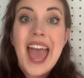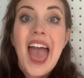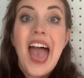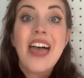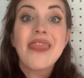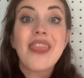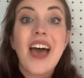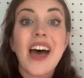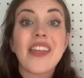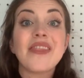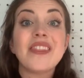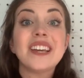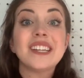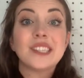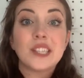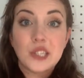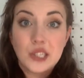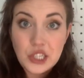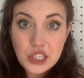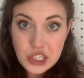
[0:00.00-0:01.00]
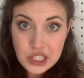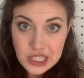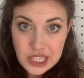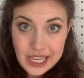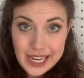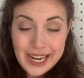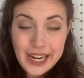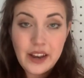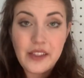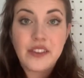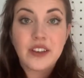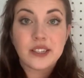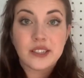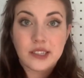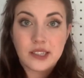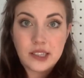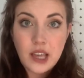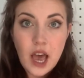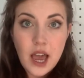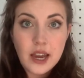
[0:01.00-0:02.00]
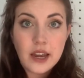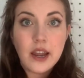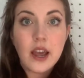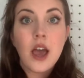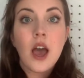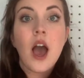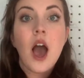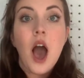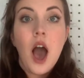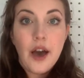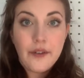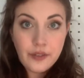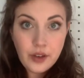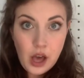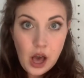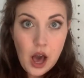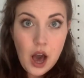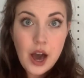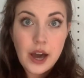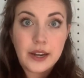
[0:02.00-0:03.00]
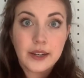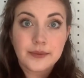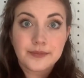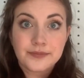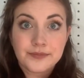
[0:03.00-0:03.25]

and that this is indeed the Son of God.